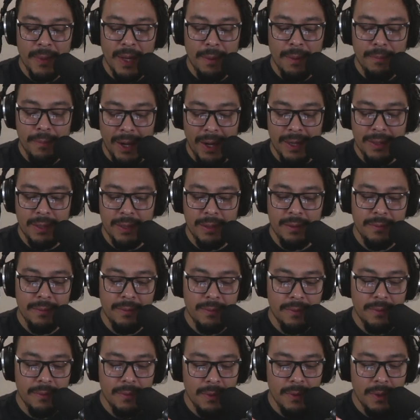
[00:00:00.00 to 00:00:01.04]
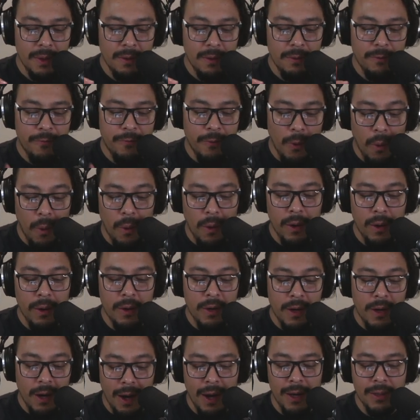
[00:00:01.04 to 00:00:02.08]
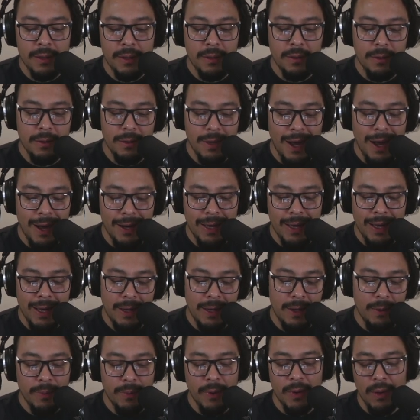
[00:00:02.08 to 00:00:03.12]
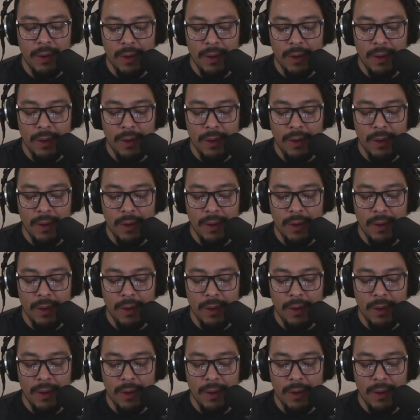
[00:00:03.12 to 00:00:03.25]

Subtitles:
But 4 cost, not inkable.